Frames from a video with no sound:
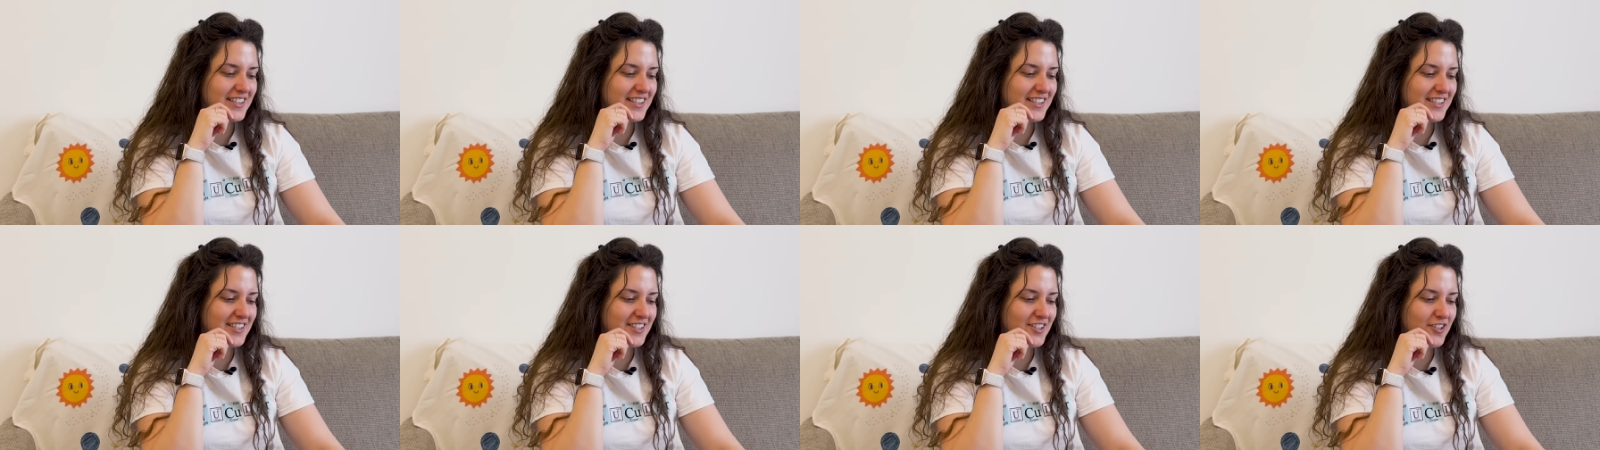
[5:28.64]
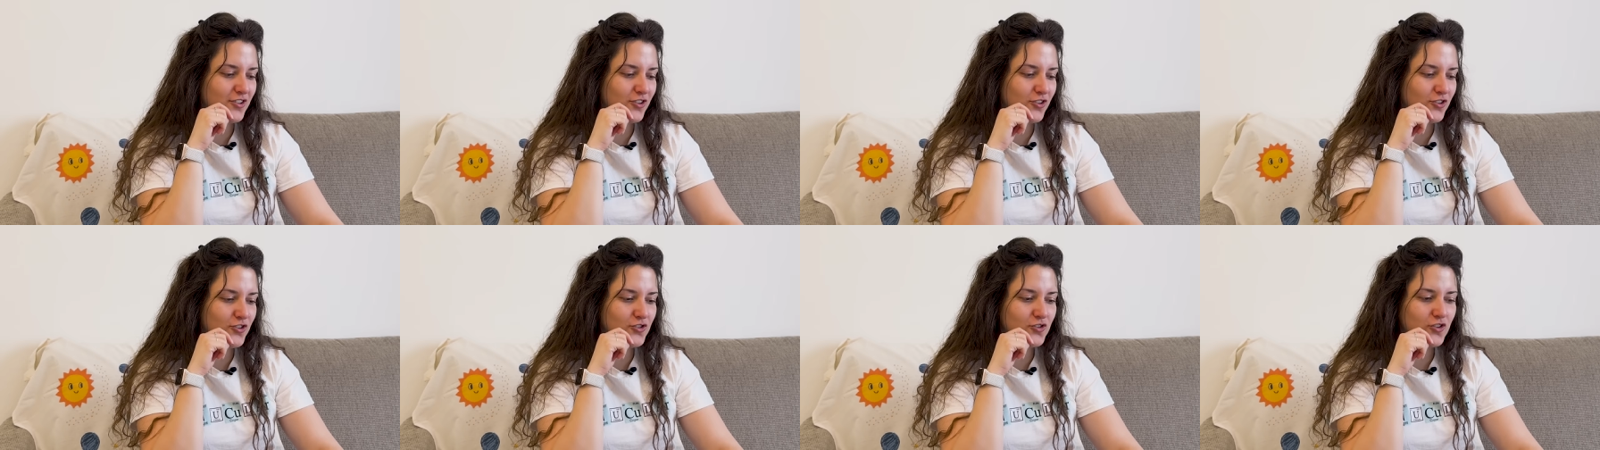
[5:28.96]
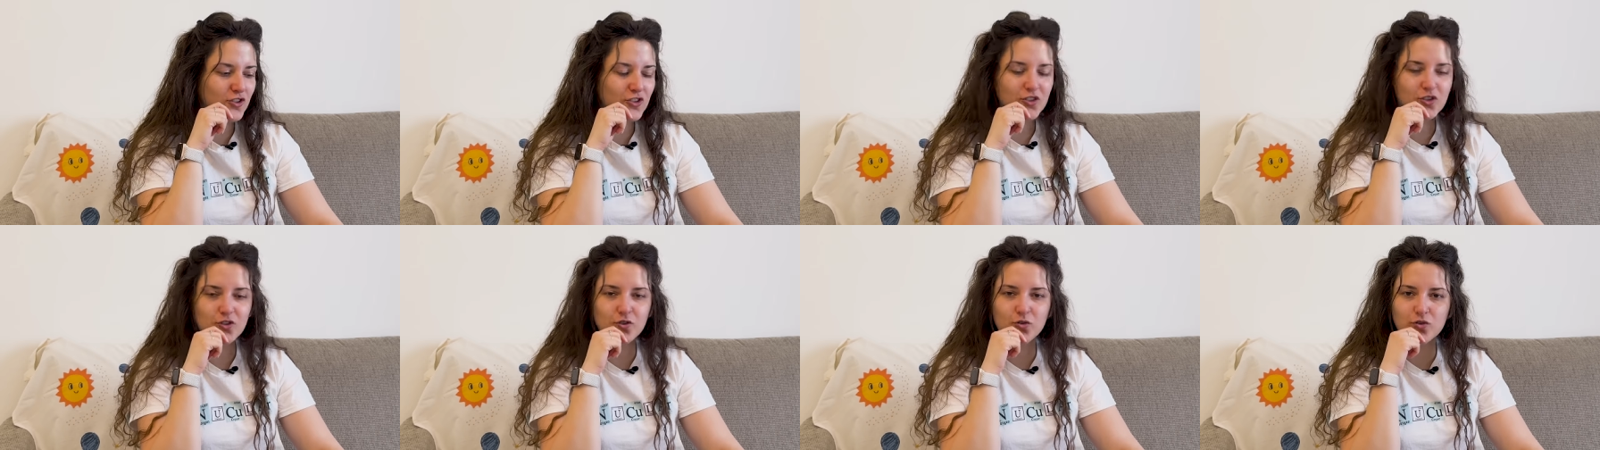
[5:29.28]
Did he
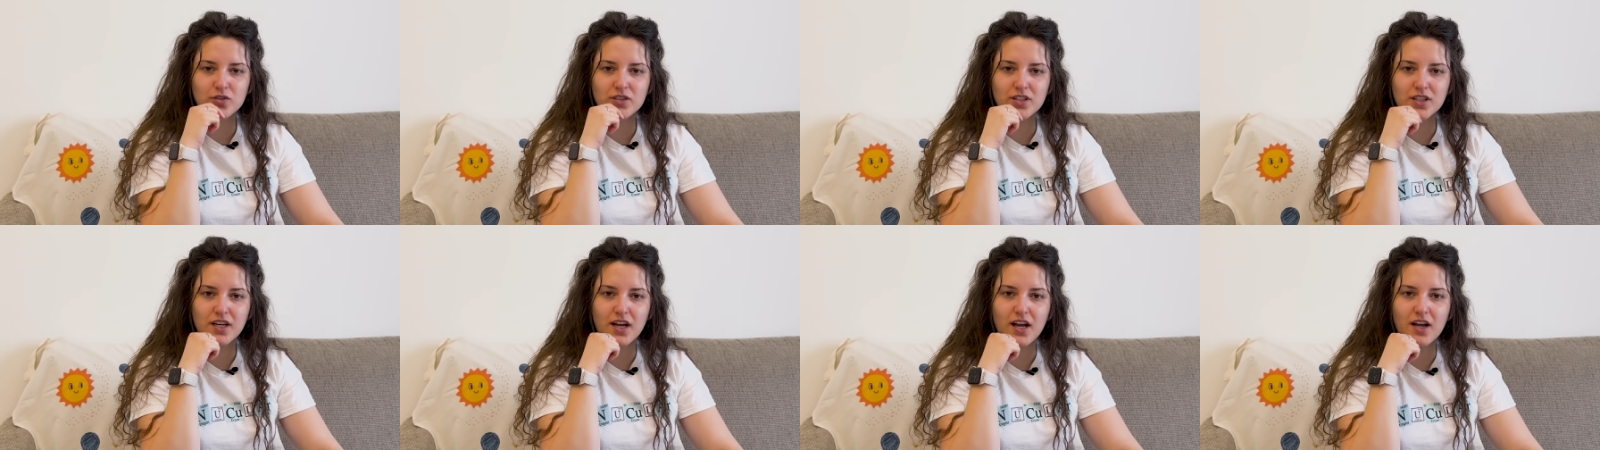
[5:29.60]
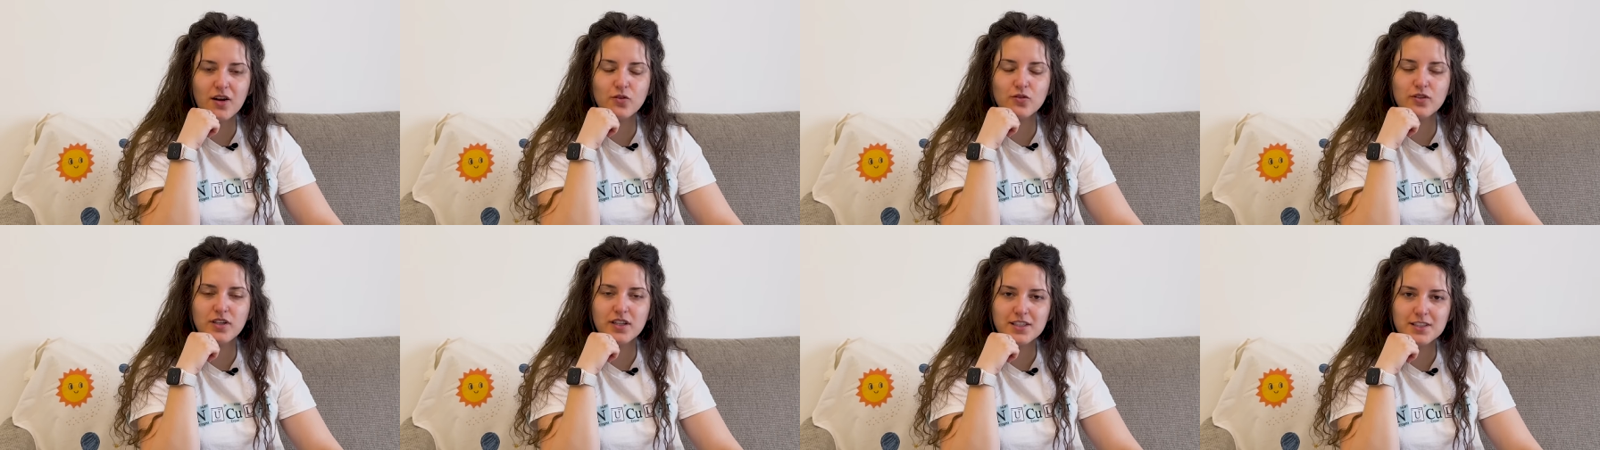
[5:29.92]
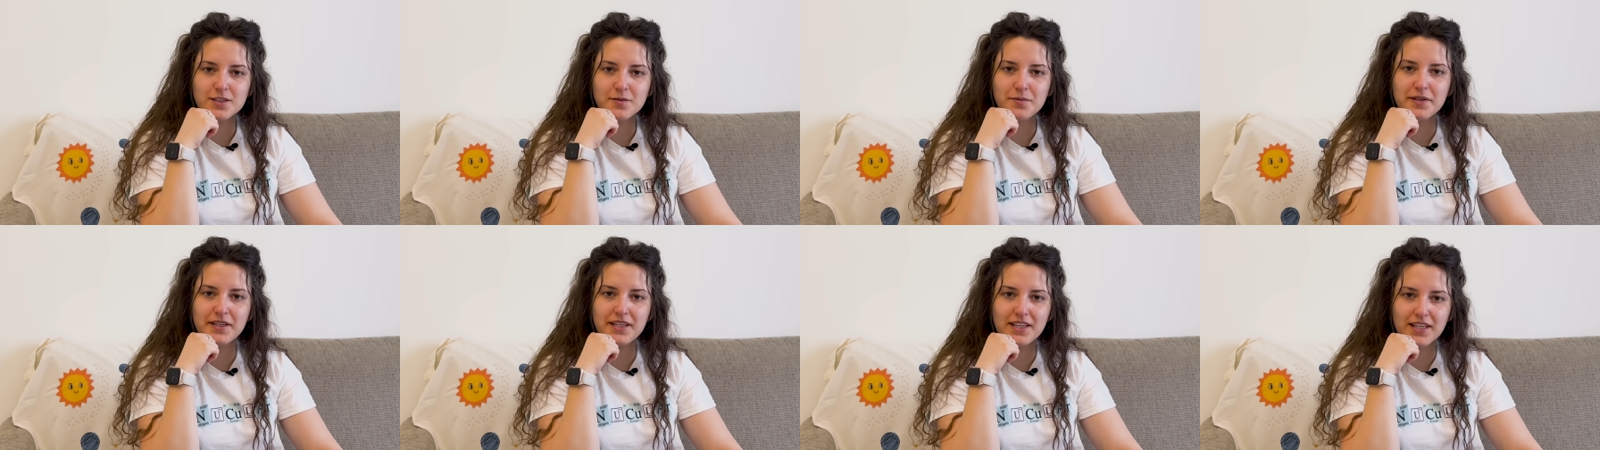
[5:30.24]
also accuse the guy who
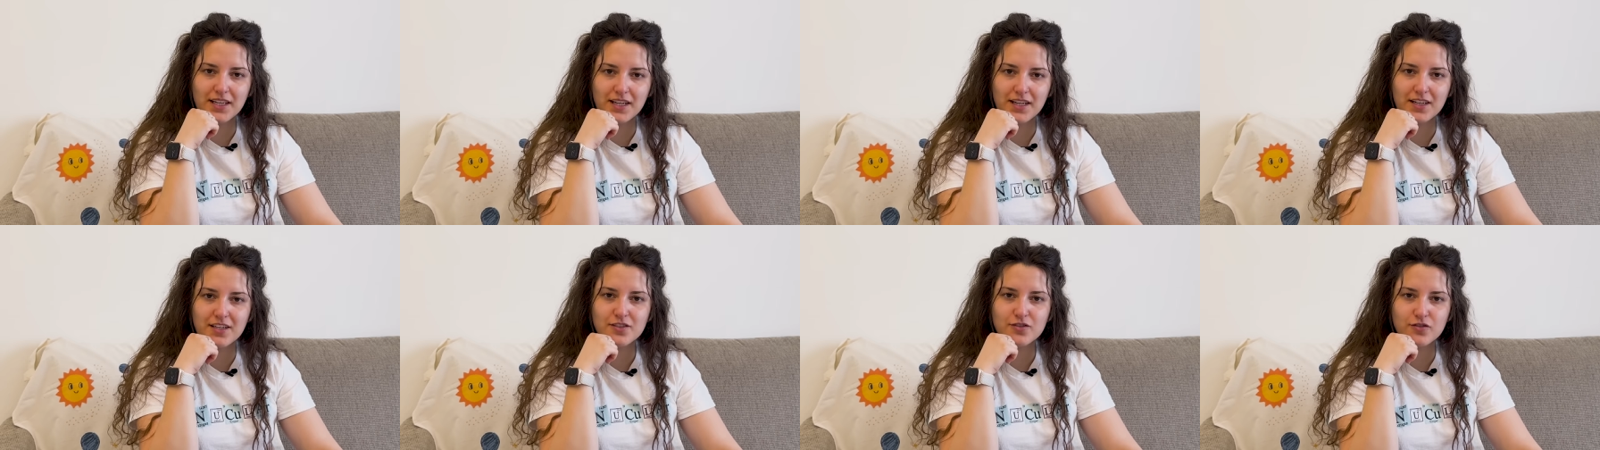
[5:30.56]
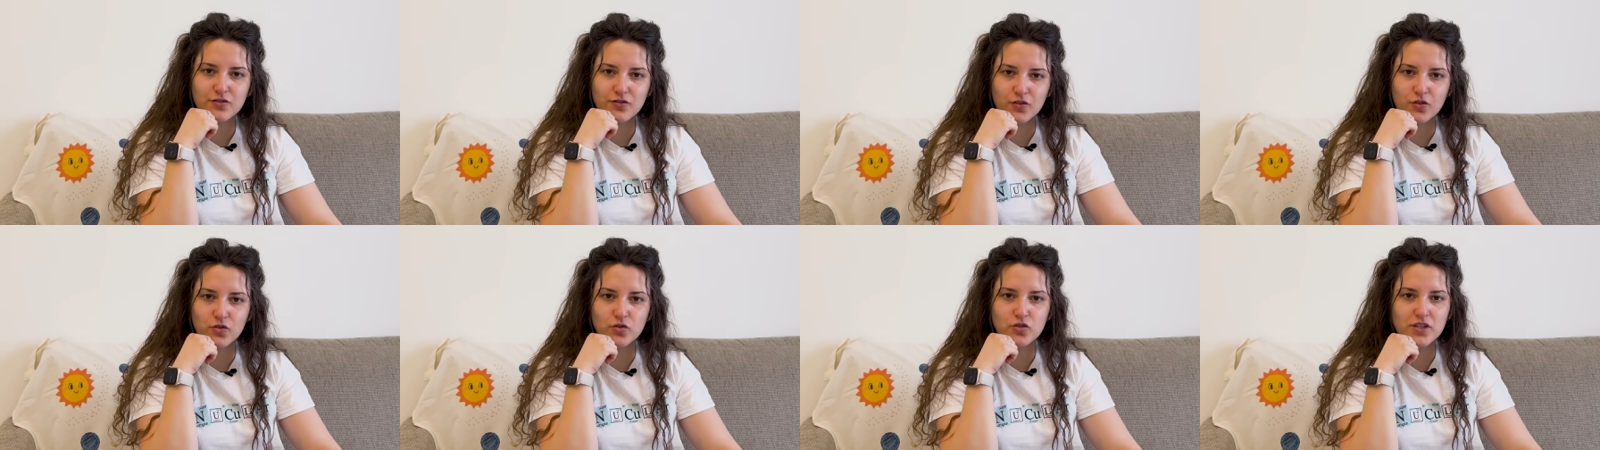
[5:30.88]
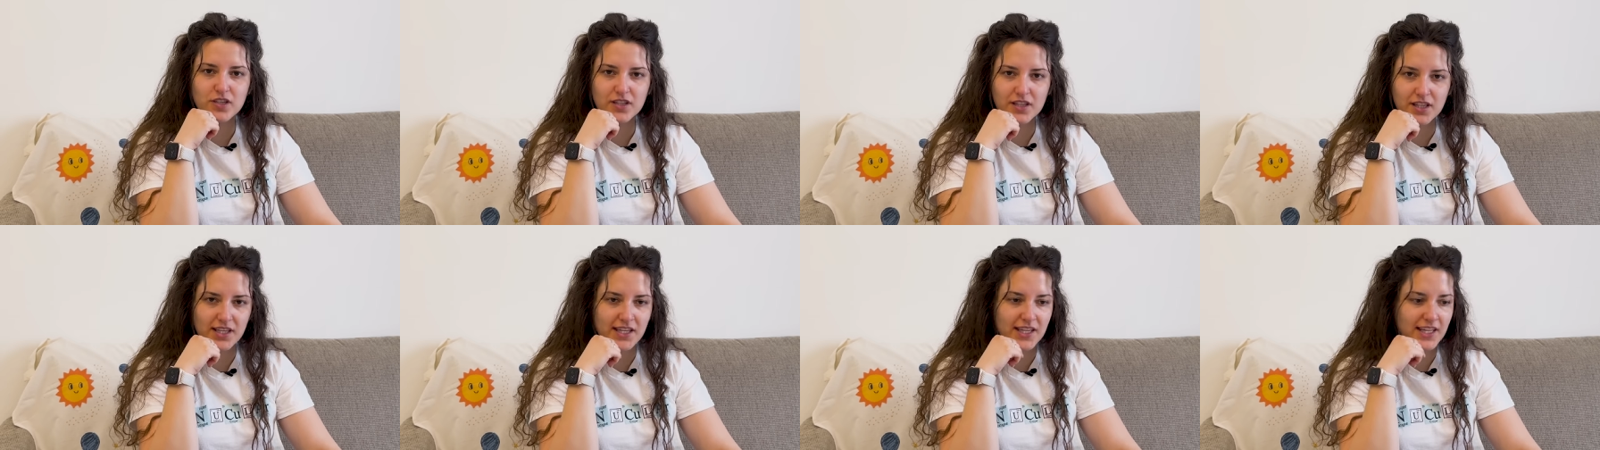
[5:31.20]
doesn't speak English of
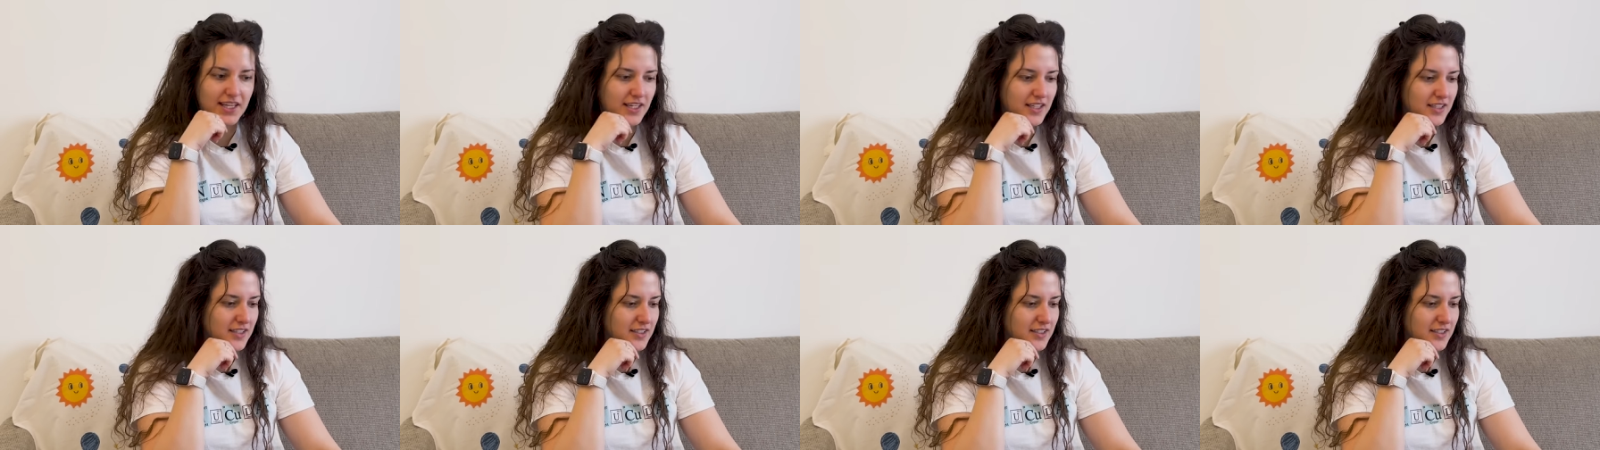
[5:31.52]
losing the key?